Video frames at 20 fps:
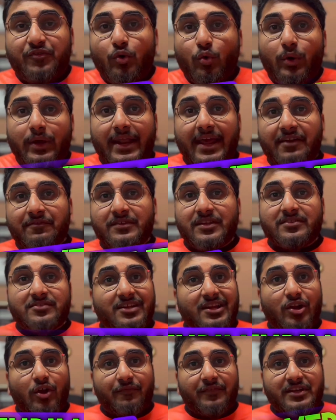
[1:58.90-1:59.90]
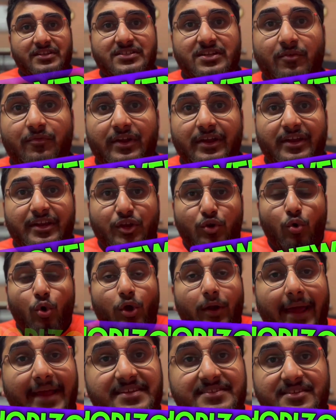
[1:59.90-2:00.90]
you crave the thrill of discovering new
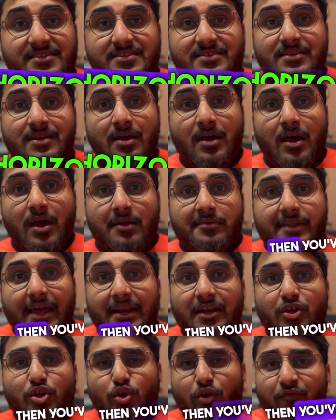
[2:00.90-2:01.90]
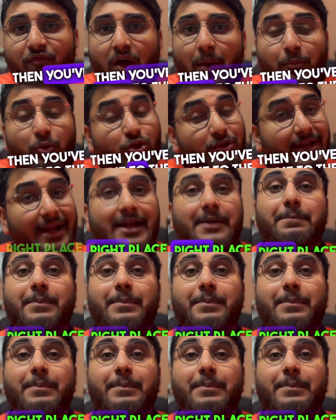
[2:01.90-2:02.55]
horizons, then you've come to the right